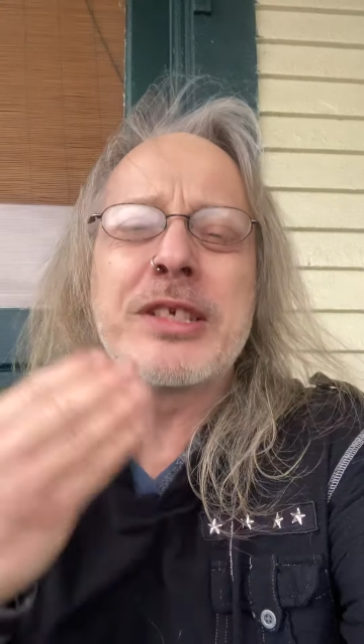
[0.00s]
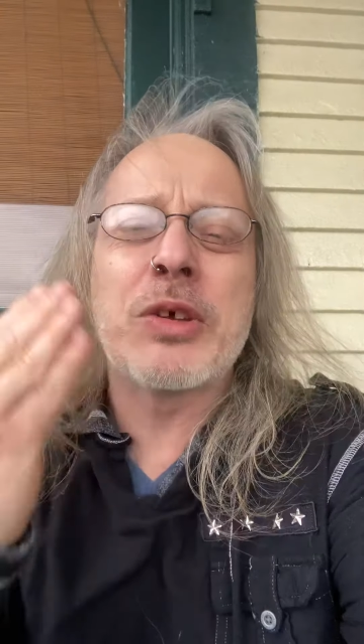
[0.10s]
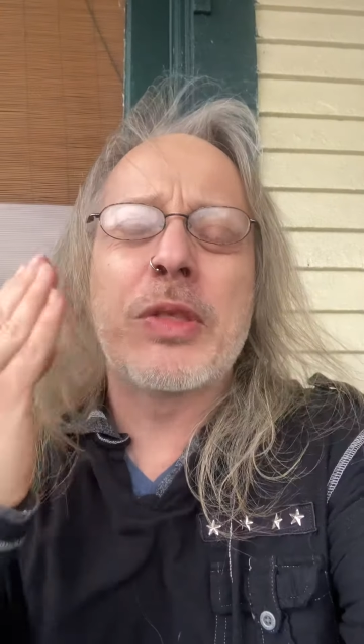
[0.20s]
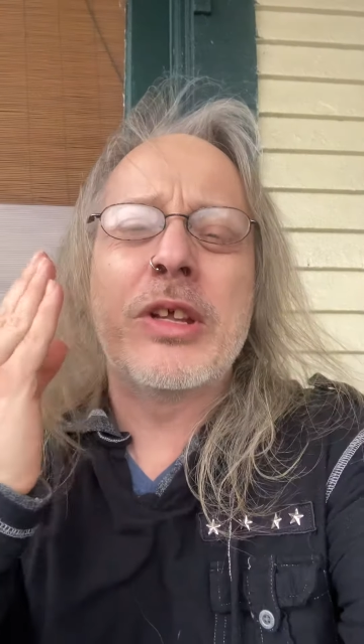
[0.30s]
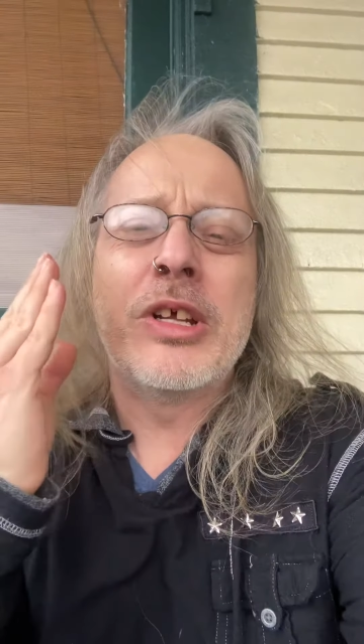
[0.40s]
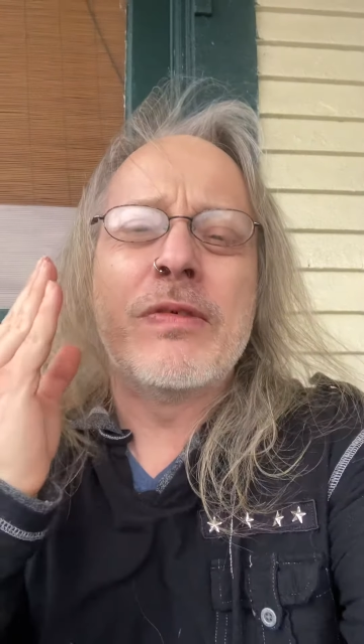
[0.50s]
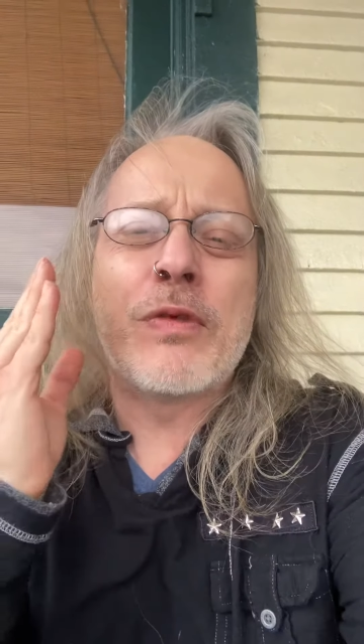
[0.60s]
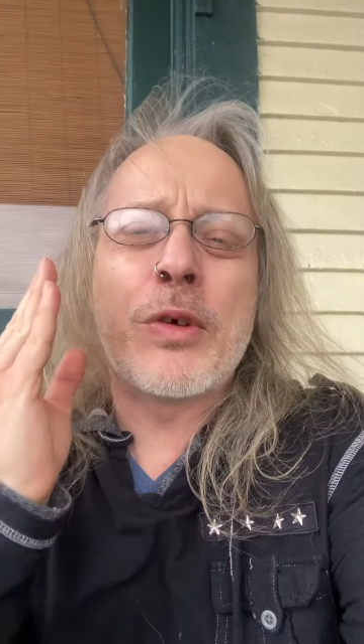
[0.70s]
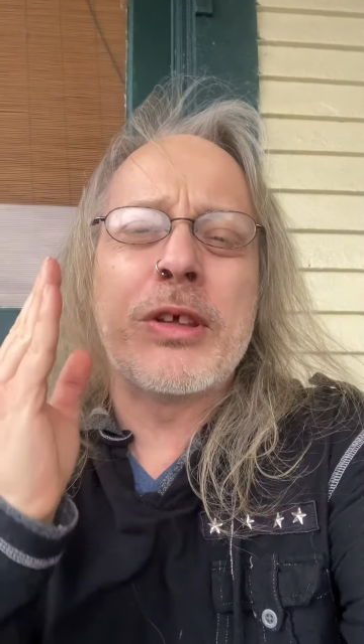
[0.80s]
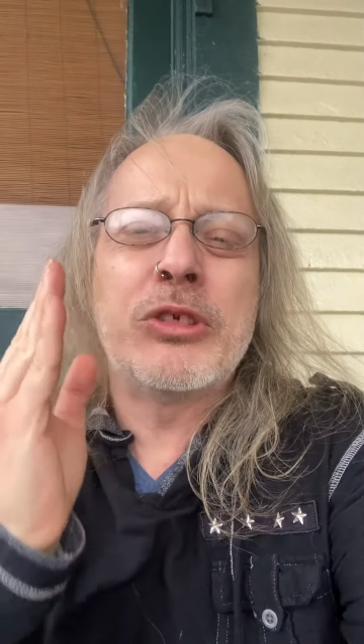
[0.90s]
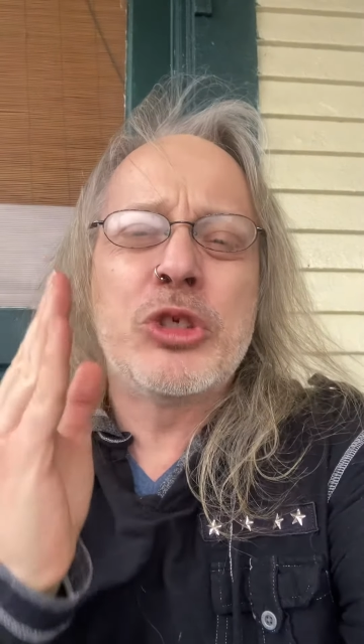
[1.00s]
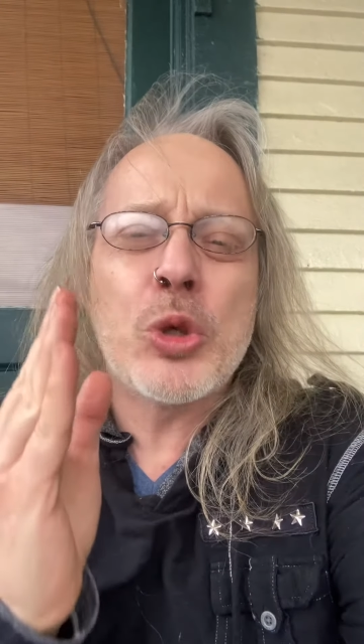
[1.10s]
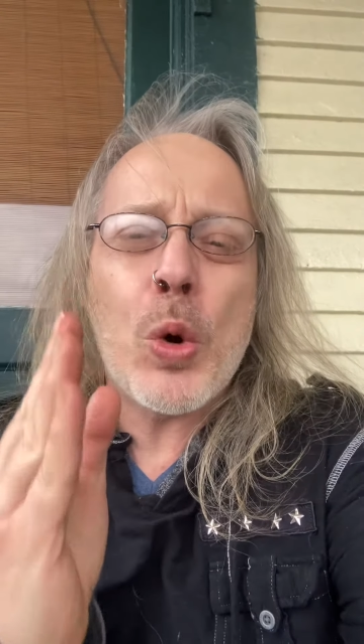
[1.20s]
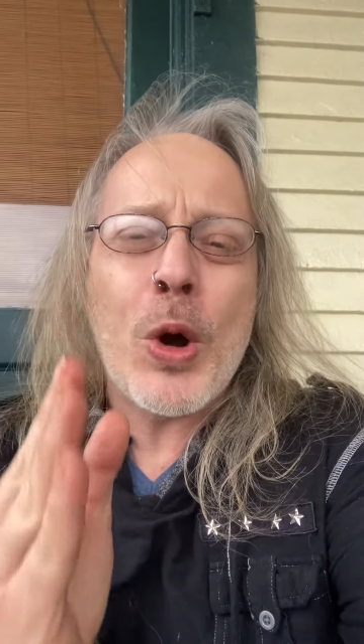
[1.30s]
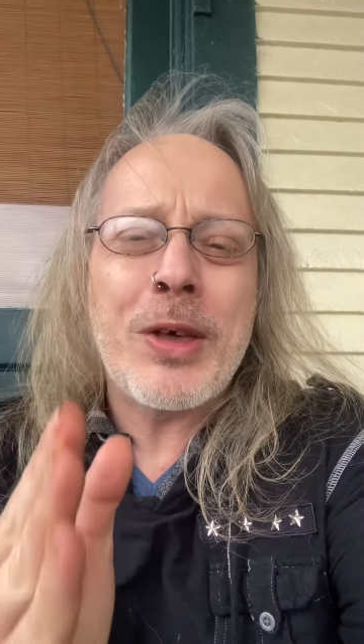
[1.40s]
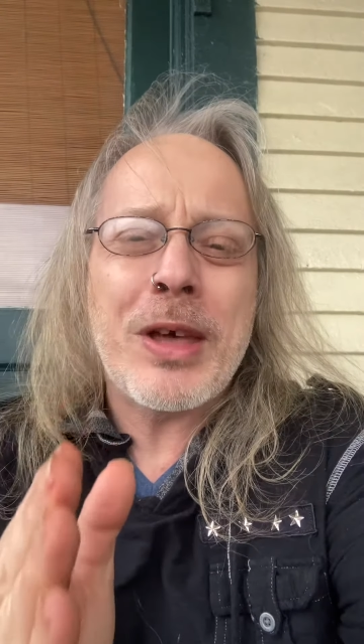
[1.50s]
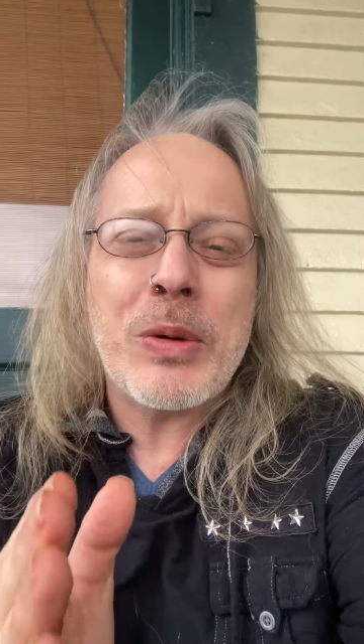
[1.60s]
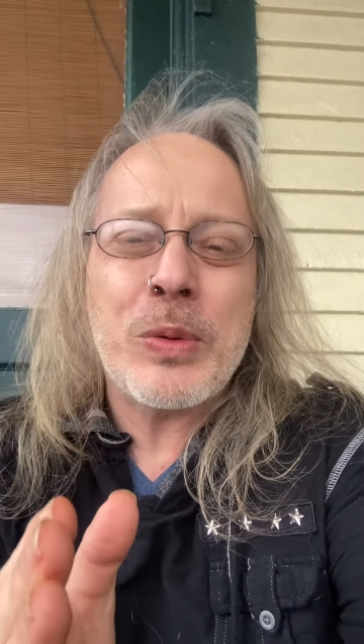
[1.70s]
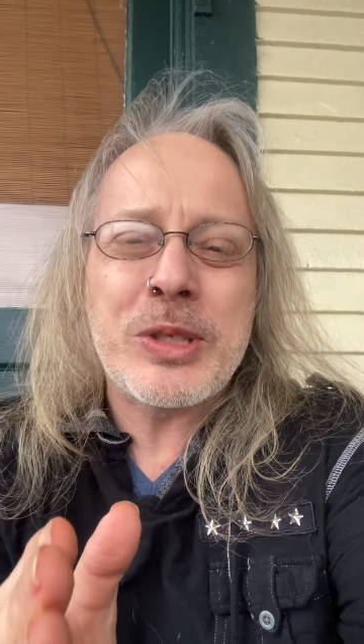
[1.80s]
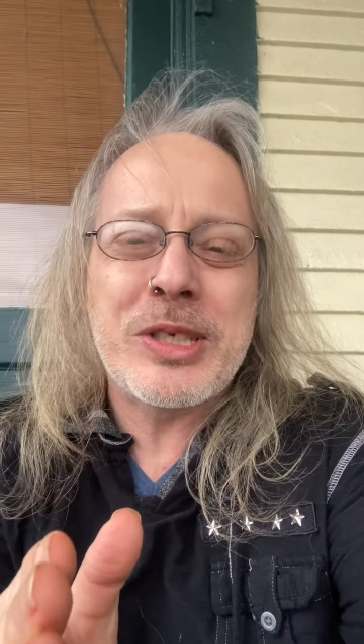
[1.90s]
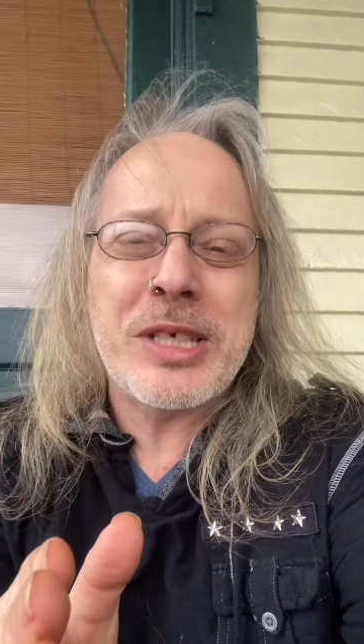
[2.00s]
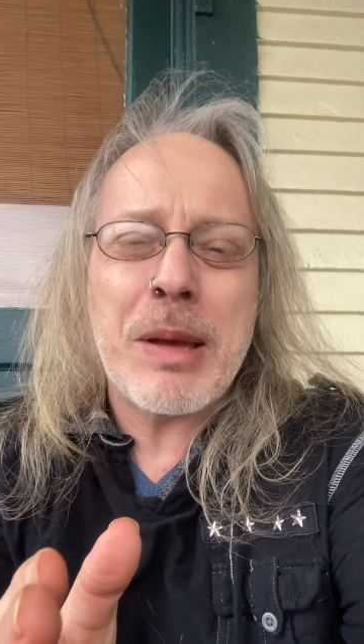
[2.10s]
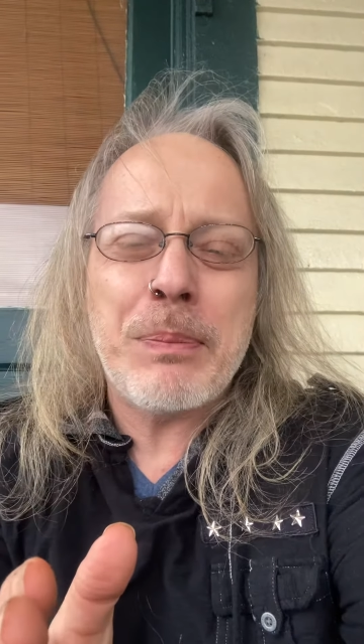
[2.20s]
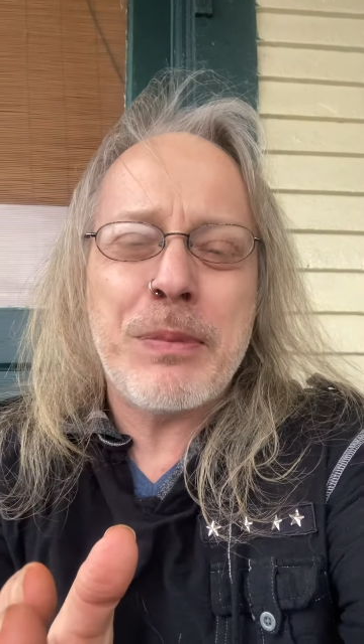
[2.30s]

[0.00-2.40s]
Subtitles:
So that for the joy that was set